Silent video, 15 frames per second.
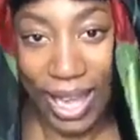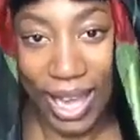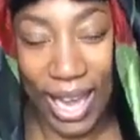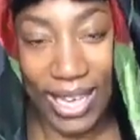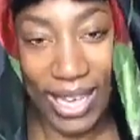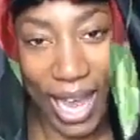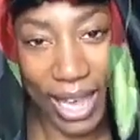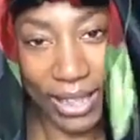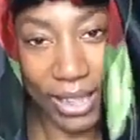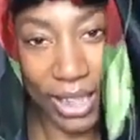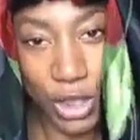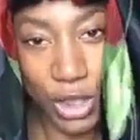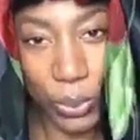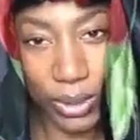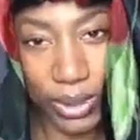And I
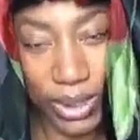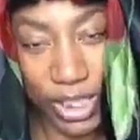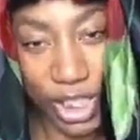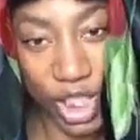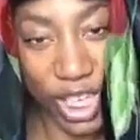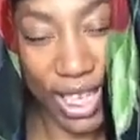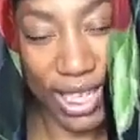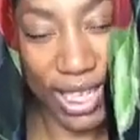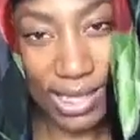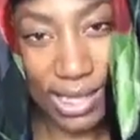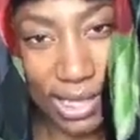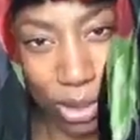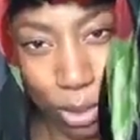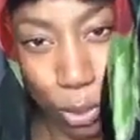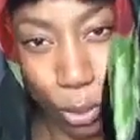literally
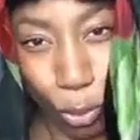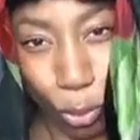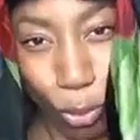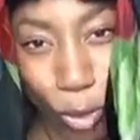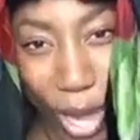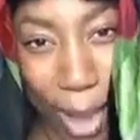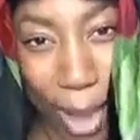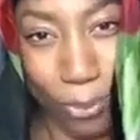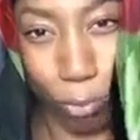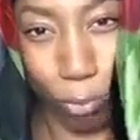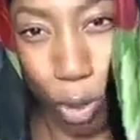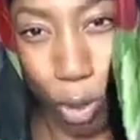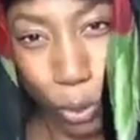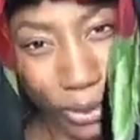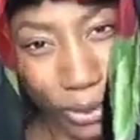just
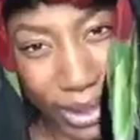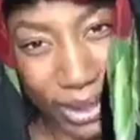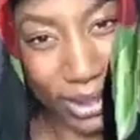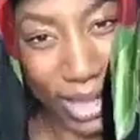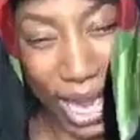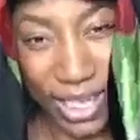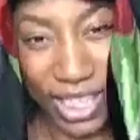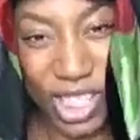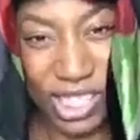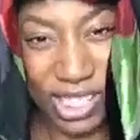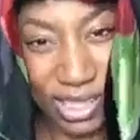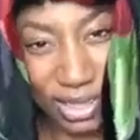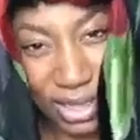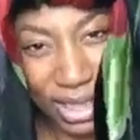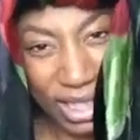roll it, kind of
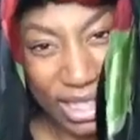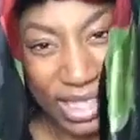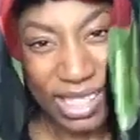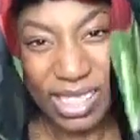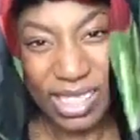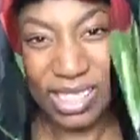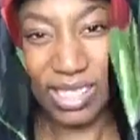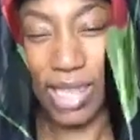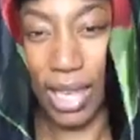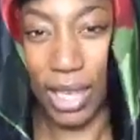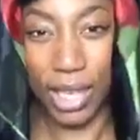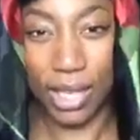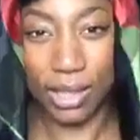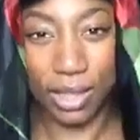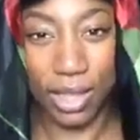just
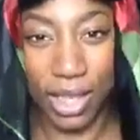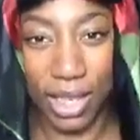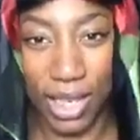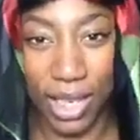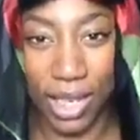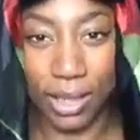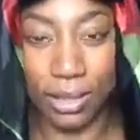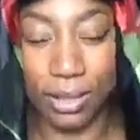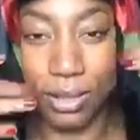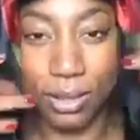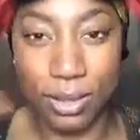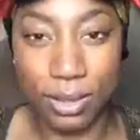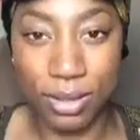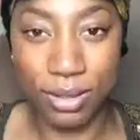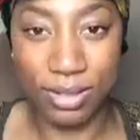stick it in
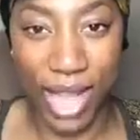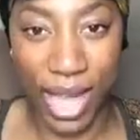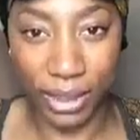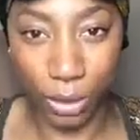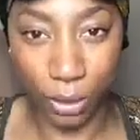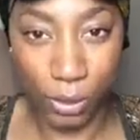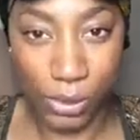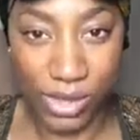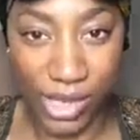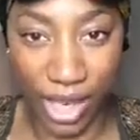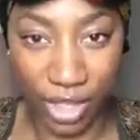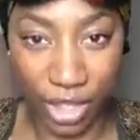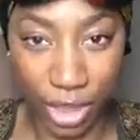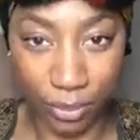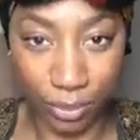that little
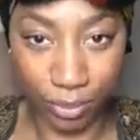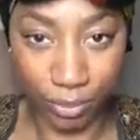section.